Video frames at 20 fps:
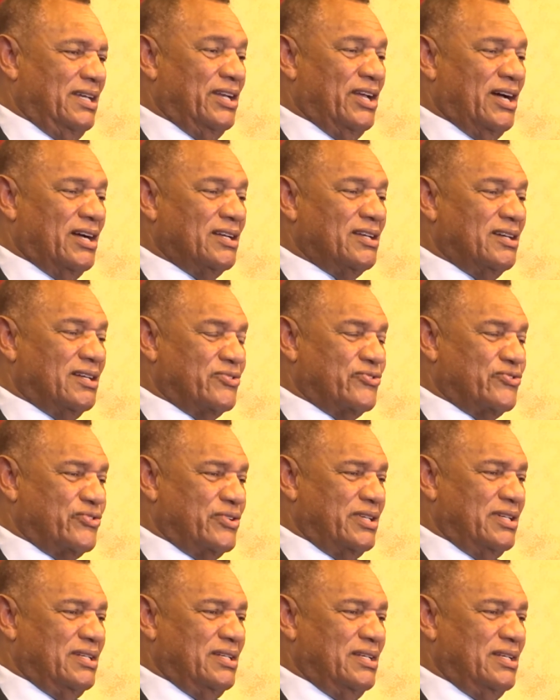our
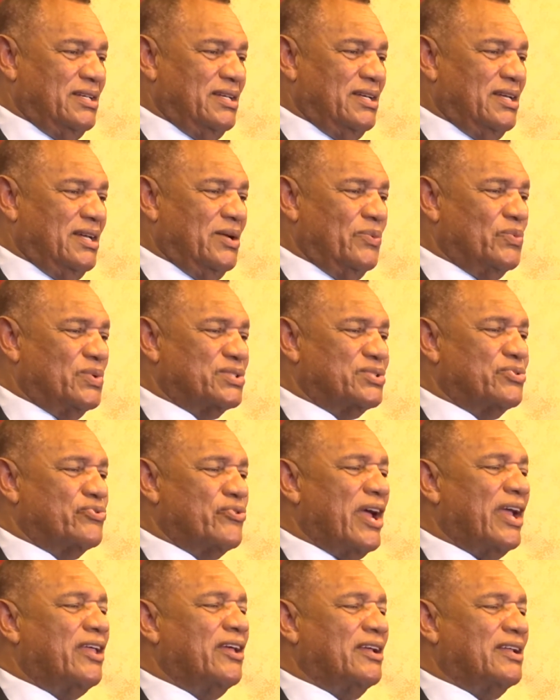country, was
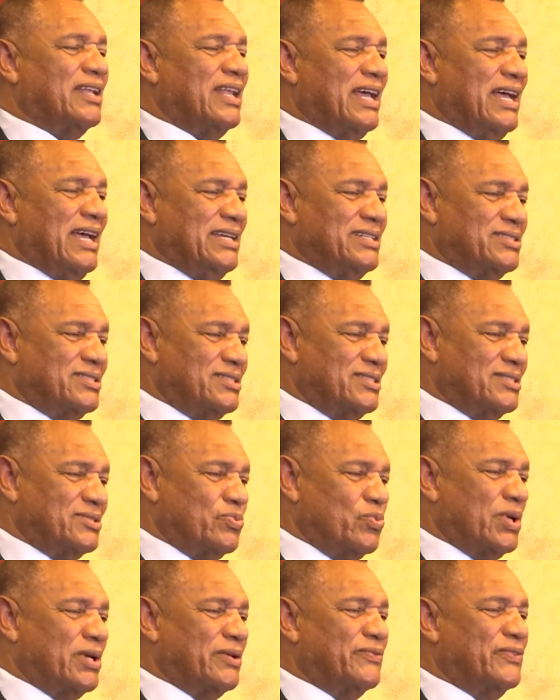recognized
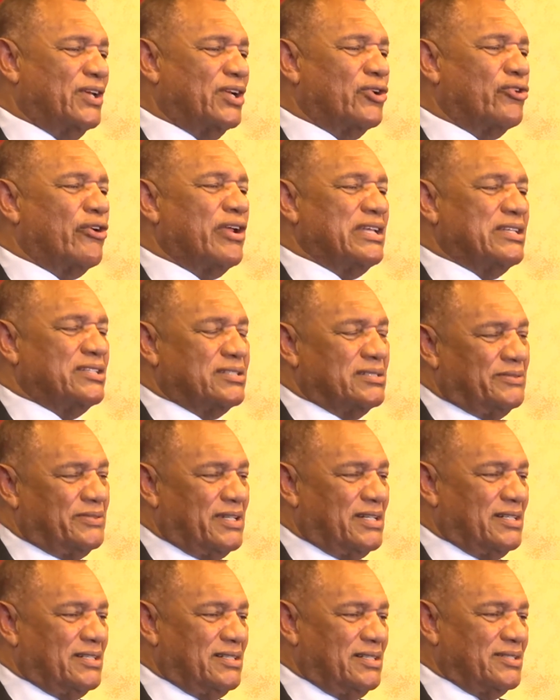as one of the greats
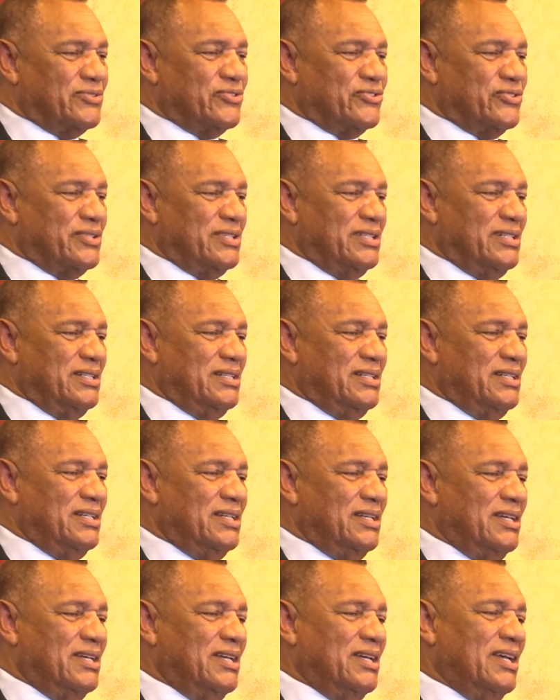of our country,
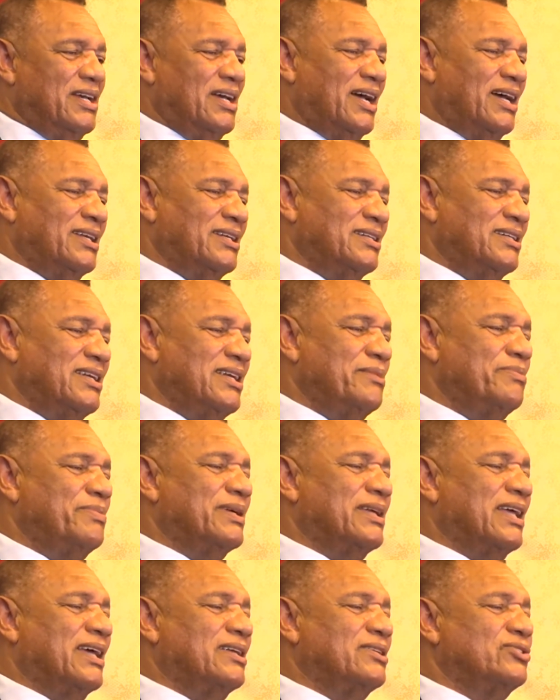and he
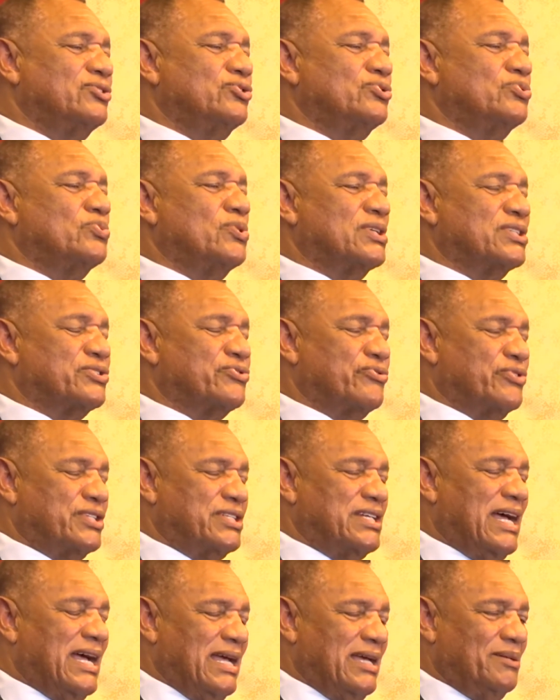began towards
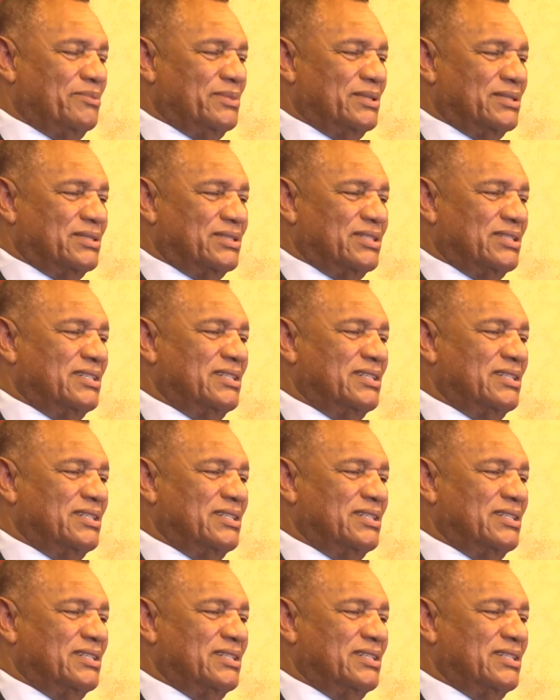retirement,